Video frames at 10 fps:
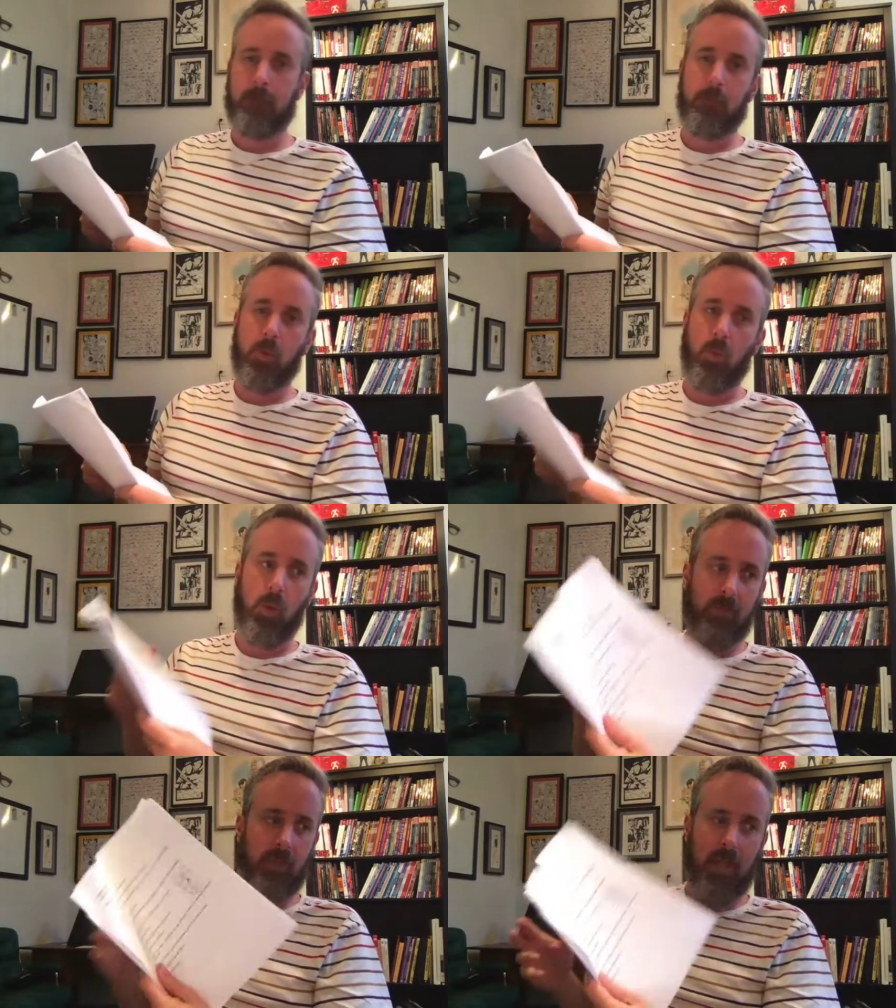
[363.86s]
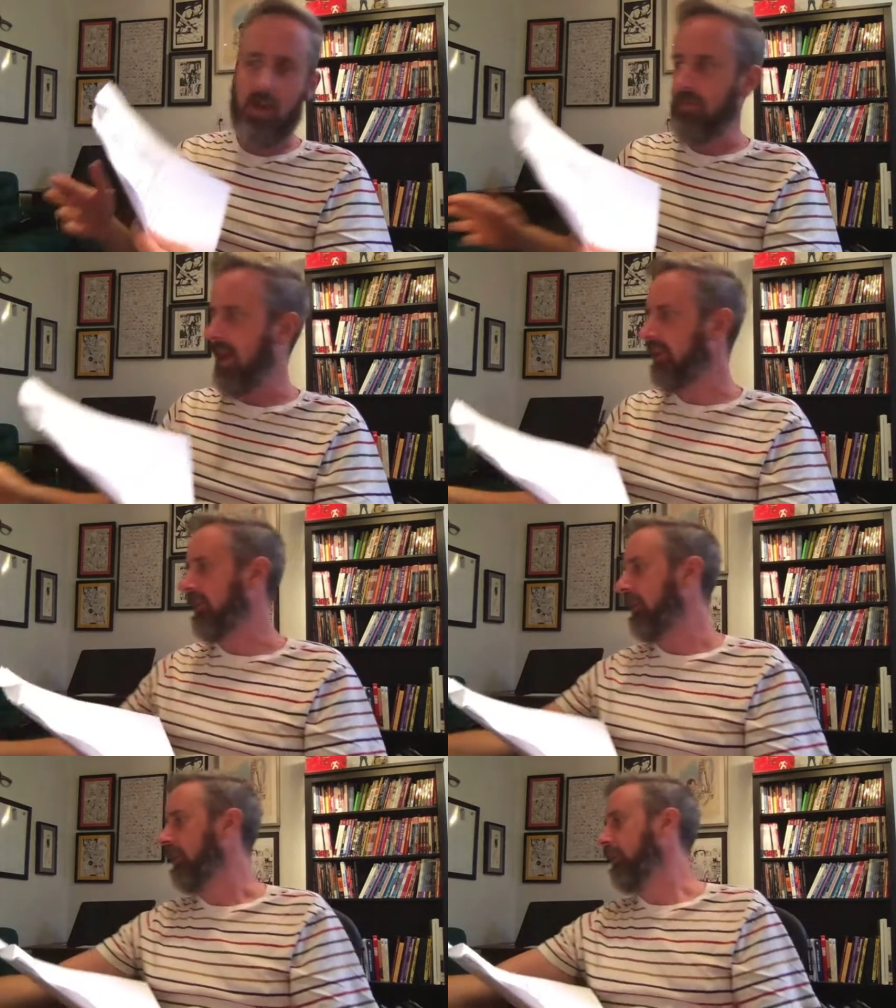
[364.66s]
Once I have that
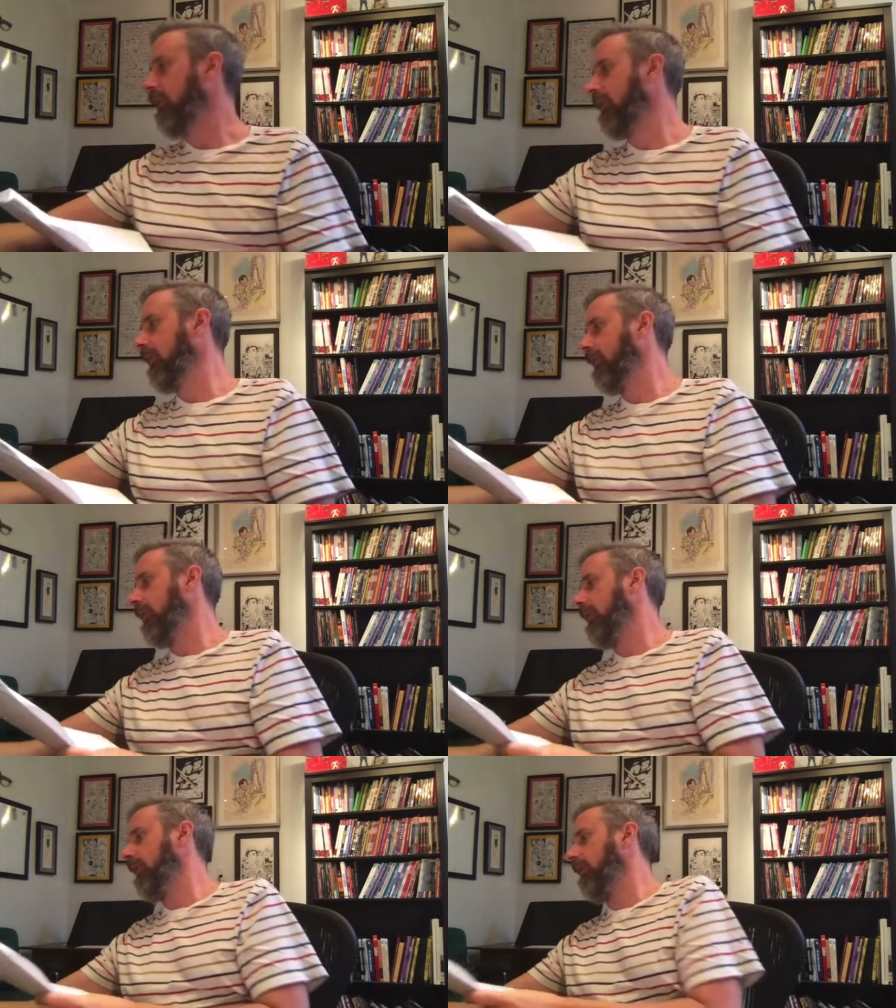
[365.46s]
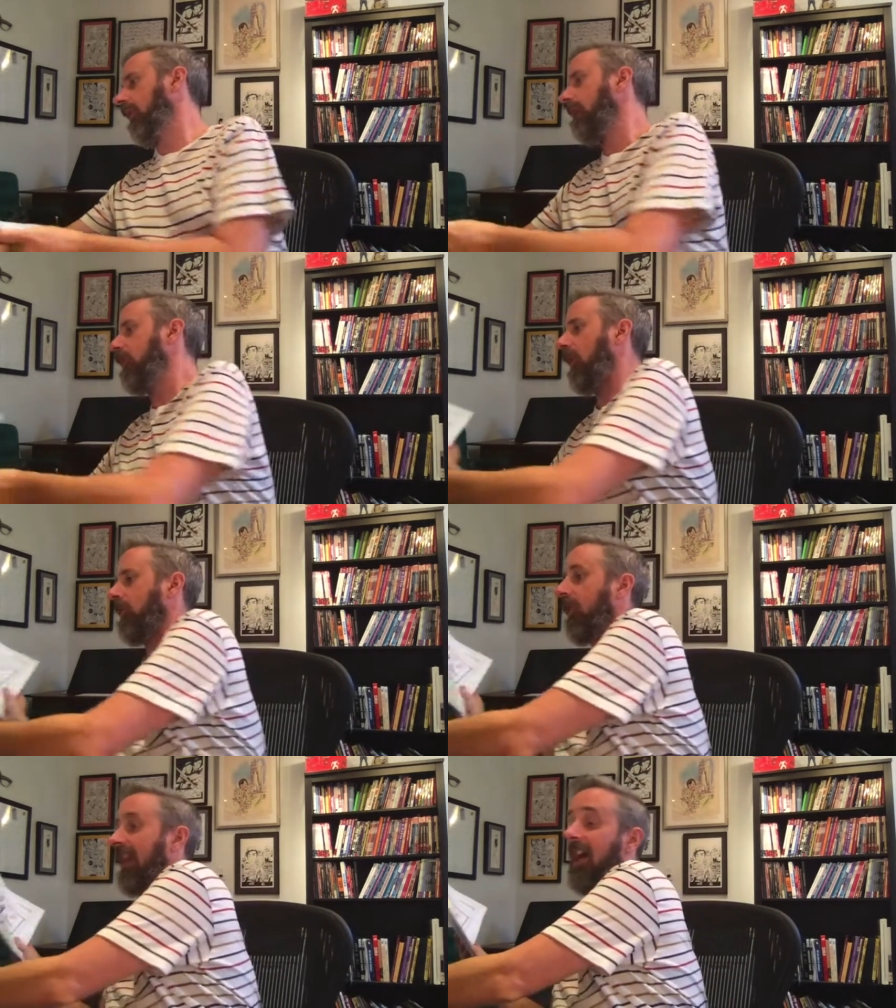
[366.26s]
done, I move on
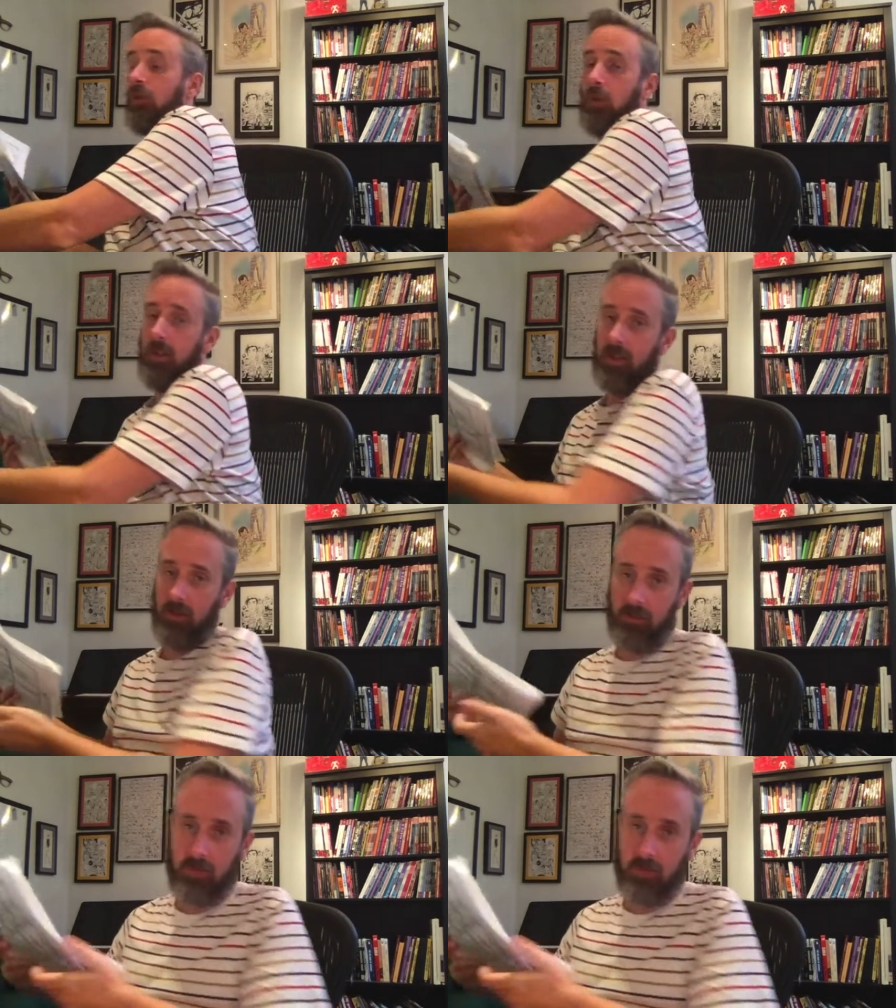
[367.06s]
to the actual layouts,